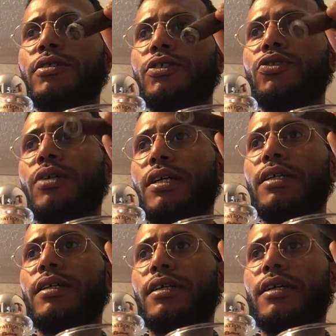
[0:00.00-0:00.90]
So
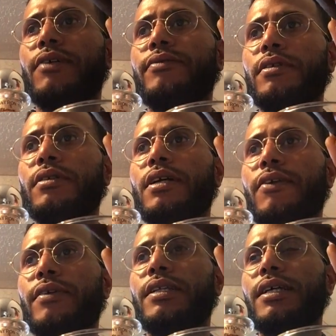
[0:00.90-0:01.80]
I
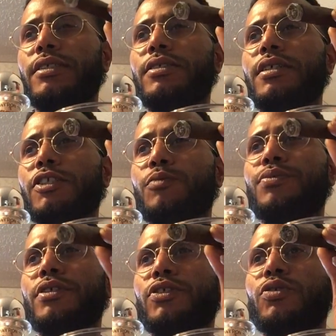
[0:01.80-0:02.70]
have a nice
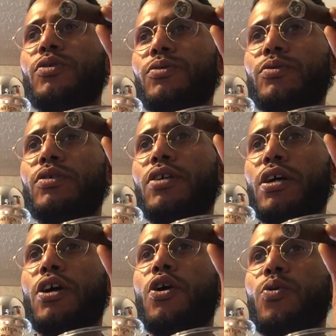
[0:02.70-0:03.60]
espresso
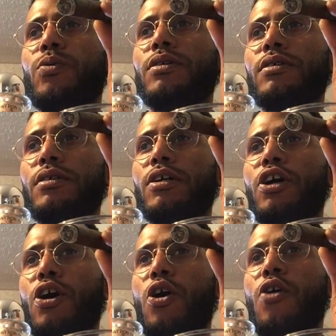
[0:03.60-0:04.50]
cocoa
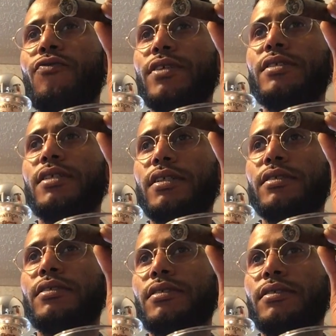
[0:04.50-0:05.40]
coffee
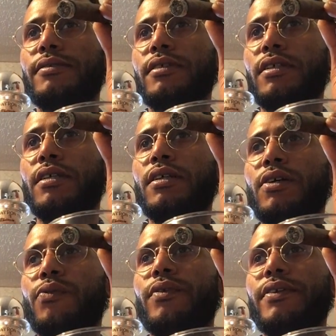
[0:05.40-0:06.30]
taste
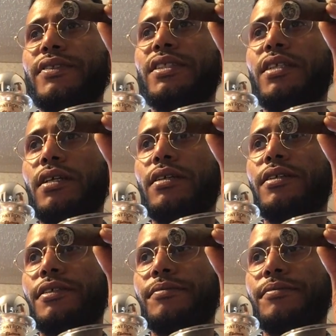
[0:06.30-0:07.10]
with cedar